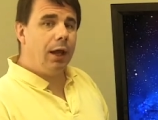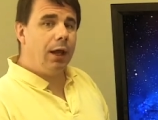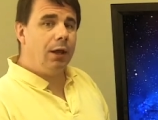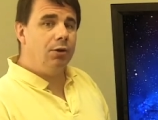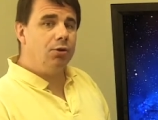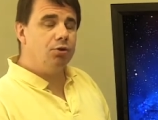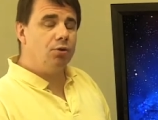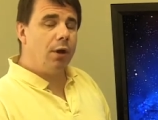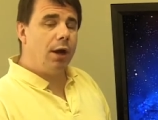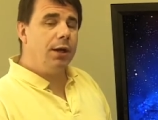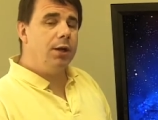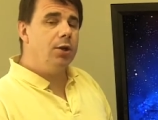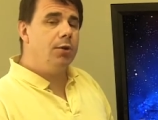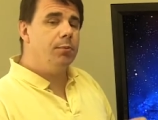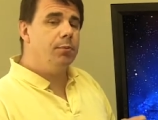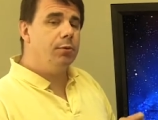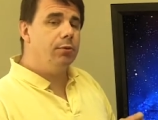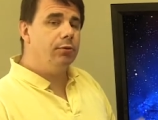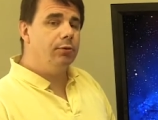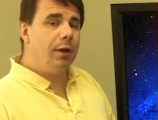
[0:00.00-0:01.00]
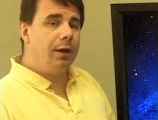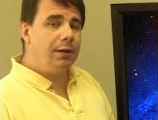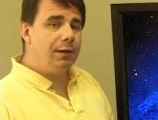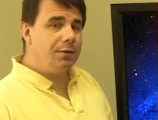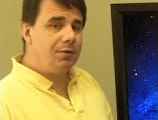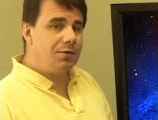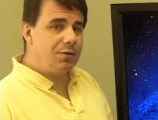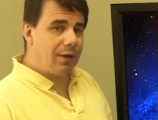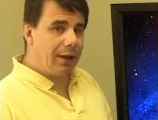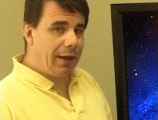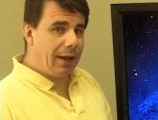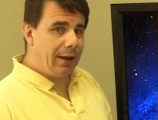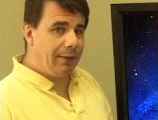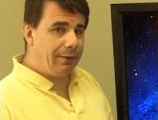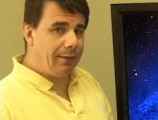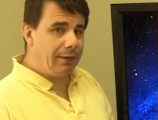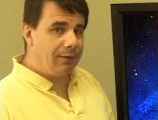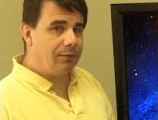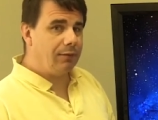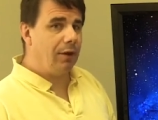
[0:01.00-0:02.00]
and try to present a
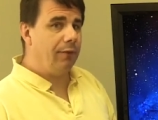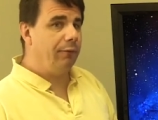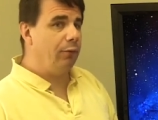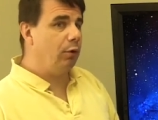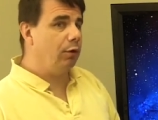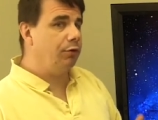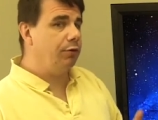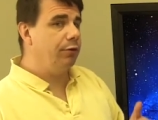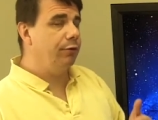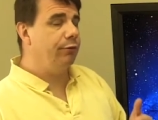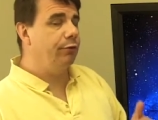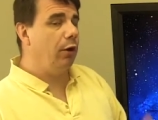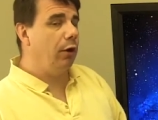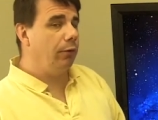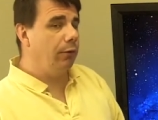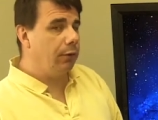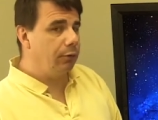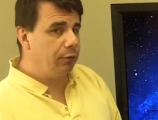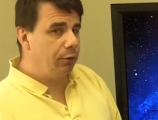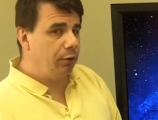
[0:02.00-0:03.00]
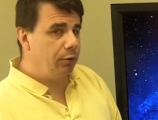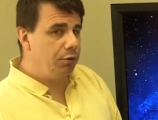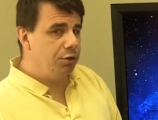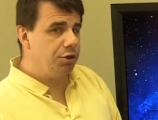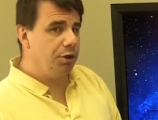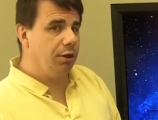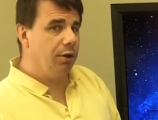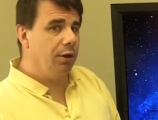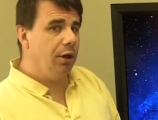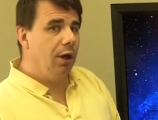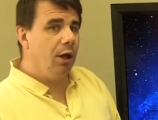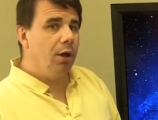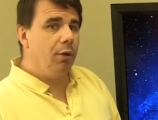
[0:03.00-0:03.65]
slide that separates default resolution,